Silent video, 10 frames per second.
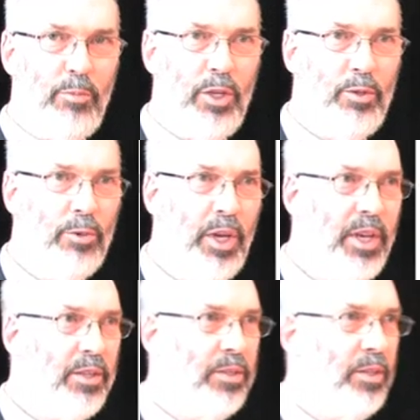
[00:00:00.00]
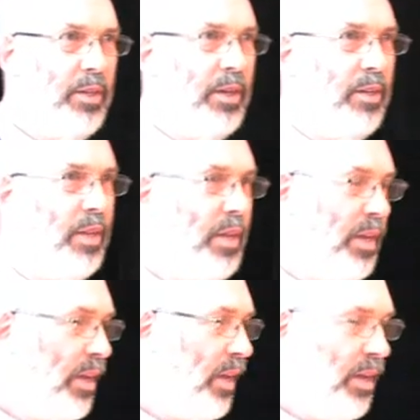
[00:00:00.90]
a special case that I'll
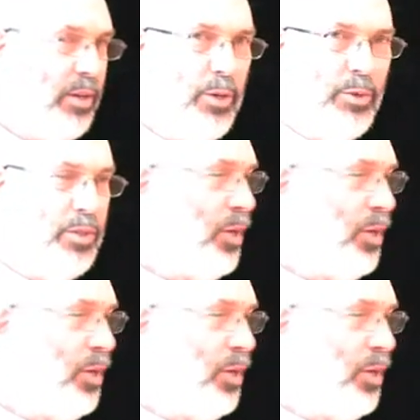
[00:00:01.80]
uh, deal with